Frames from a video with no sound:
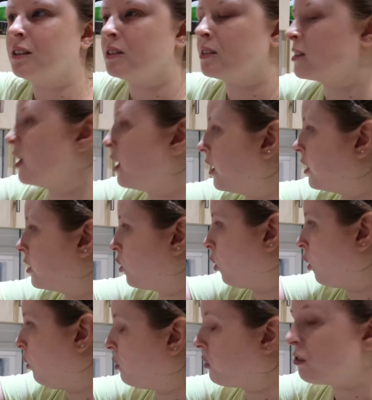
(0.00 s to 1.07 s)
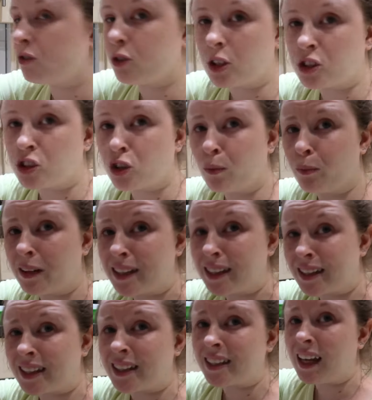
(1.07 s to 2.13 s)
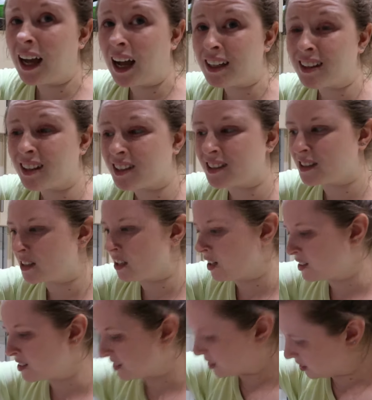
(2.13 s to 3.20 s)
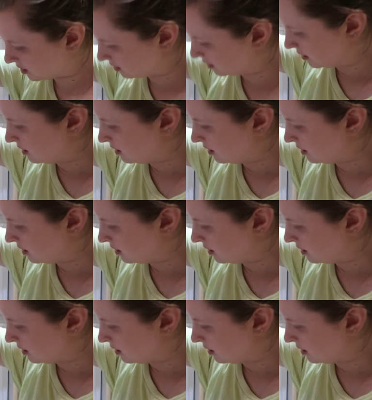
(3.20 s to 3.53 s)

turn off the fridge completely and like de-ice it?